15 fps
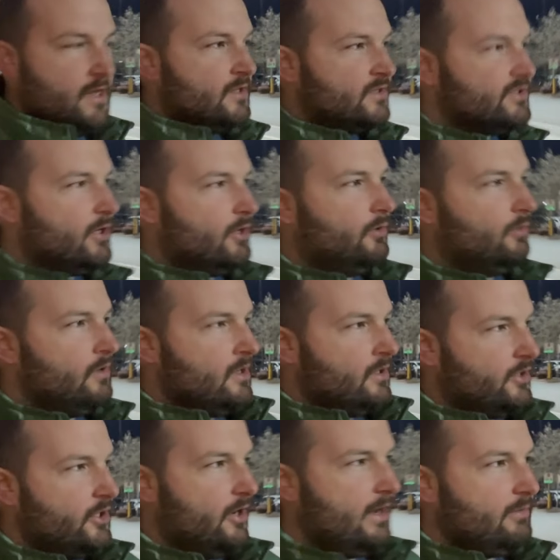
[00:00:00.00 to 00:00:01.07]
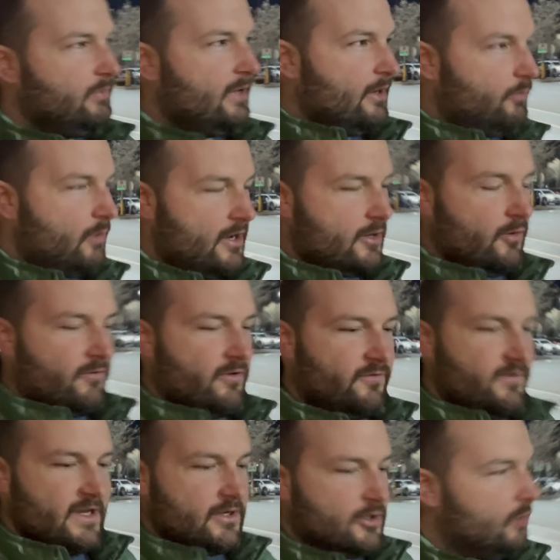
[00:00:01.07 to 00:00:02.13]
So, you know, I'll, I'll walk over to the
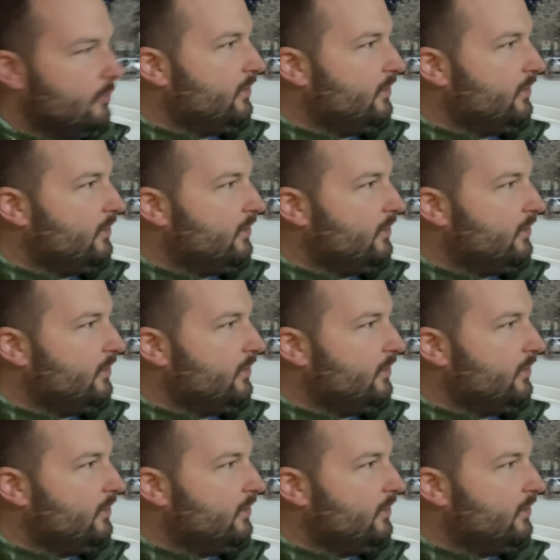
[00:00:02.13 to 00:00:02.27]
vehicle.